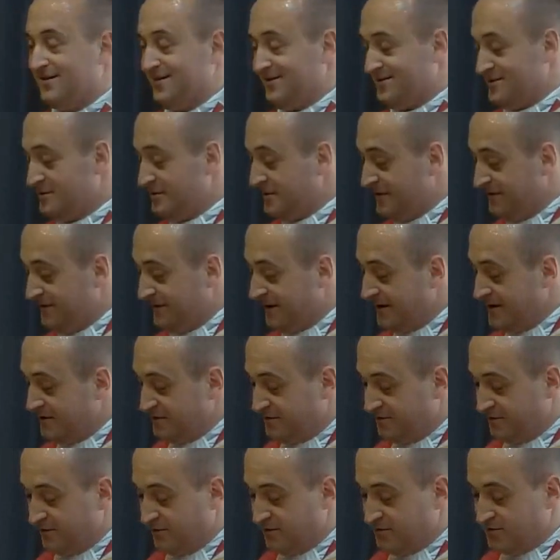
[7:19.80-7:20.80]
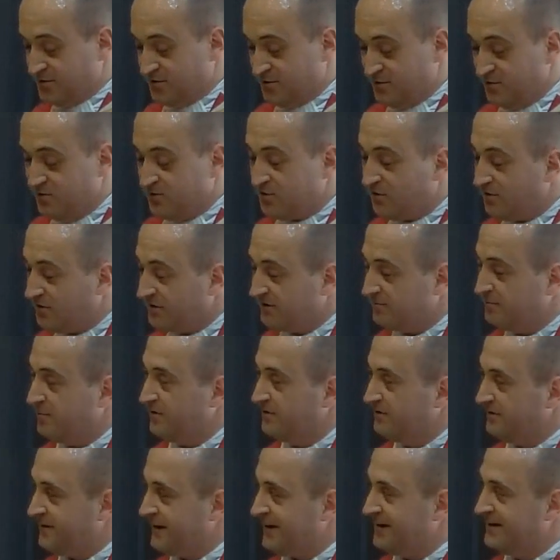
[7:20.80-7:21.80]
be faithful to
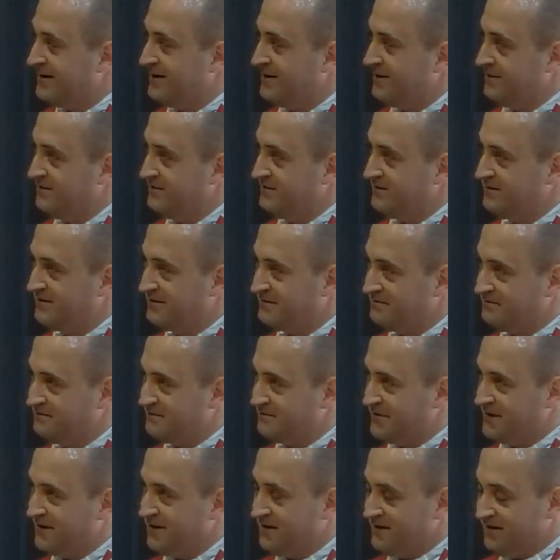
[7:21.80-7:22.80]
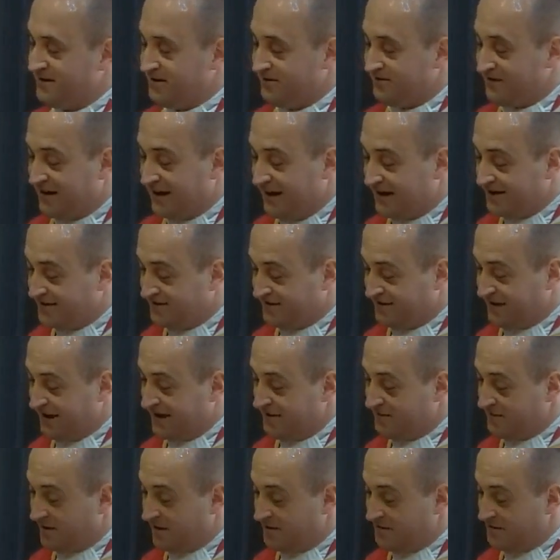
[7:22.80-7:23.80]
gospel values, that
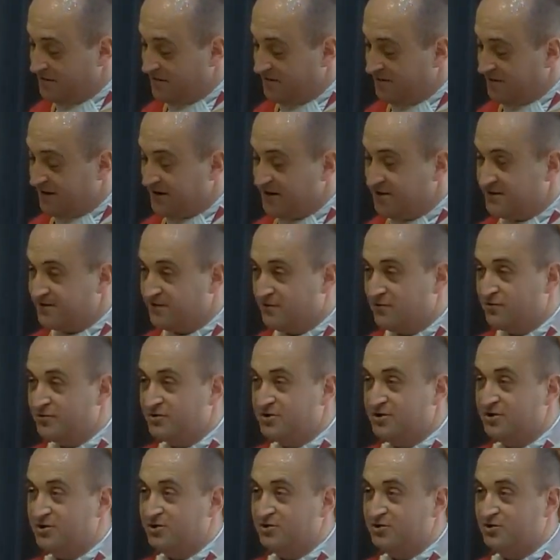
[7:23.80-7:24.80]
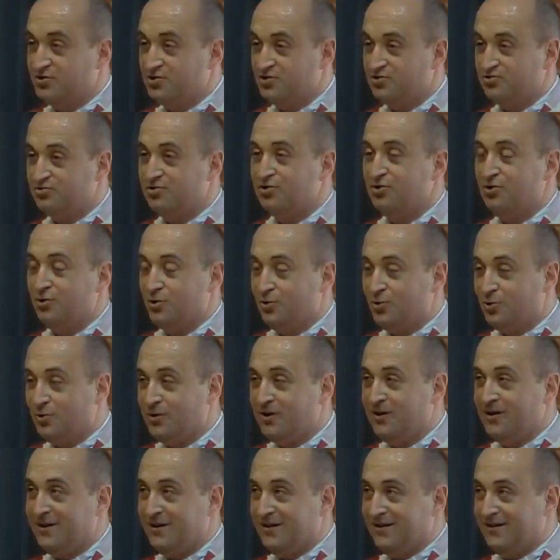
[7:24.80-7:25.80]
they might be faithful to true
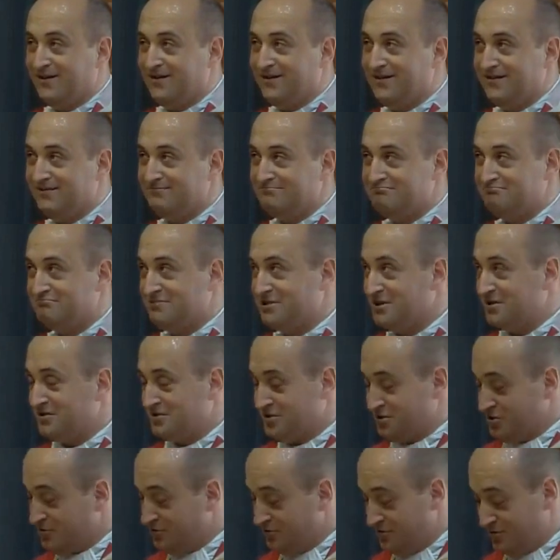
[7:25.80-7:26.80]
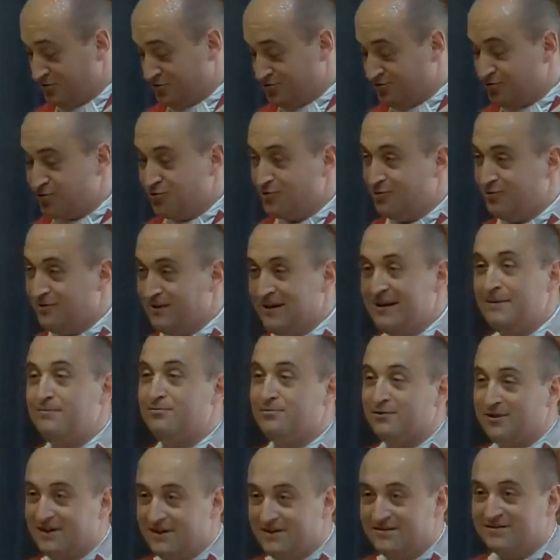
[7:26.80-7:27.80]

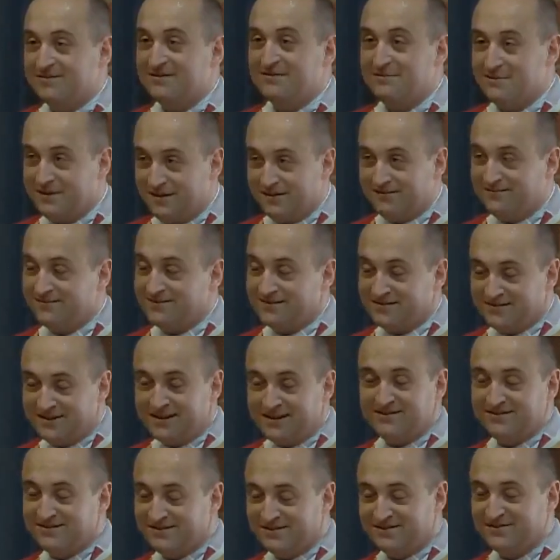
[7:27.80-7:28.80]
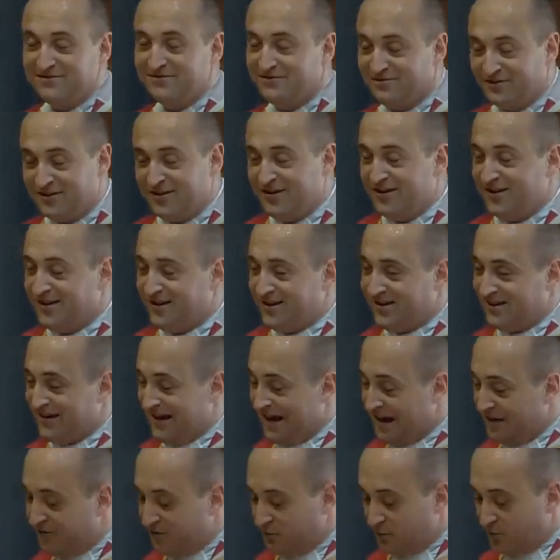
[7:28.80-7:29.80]
liberalism, in the sense of
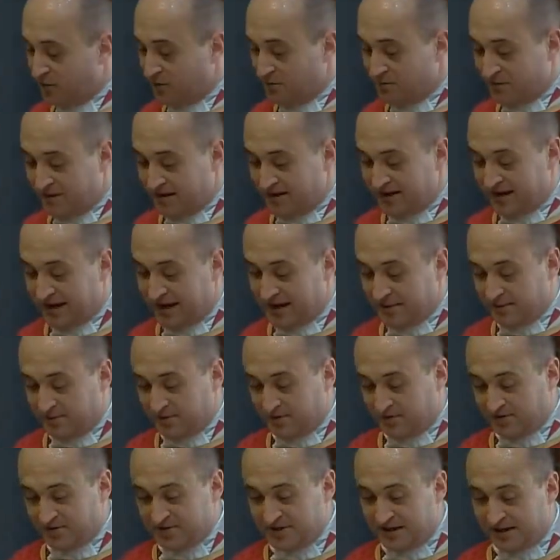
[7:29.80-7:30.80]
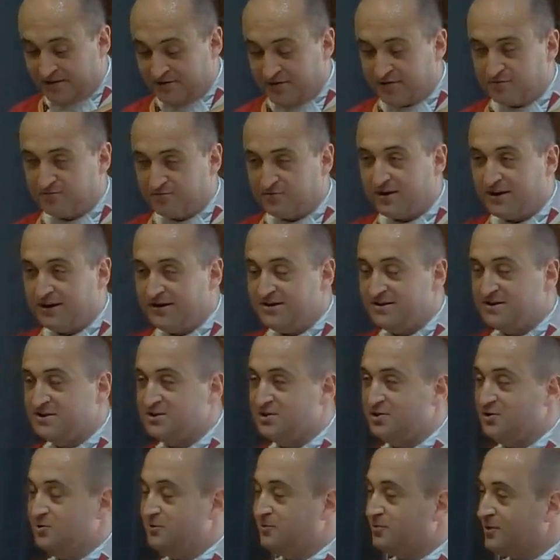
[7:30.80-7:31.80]
everyone being able to have the right
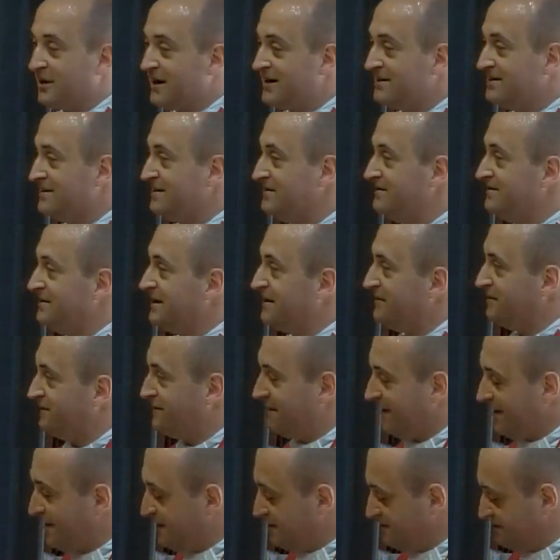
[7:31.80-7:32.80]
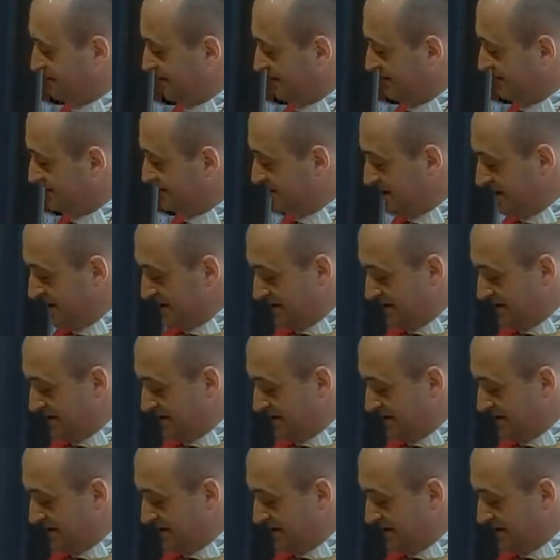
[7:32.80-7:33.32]
to practice their faith and